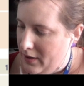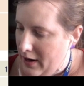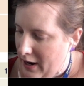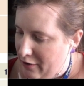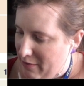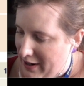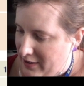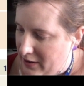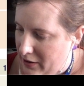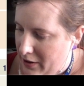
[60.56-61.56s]
half minus a
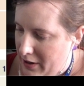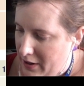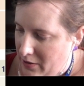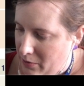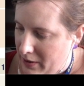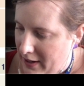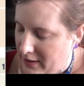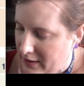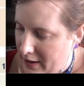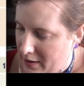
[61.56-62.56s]
third, well that's
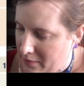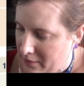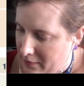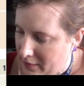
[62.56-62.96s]
we're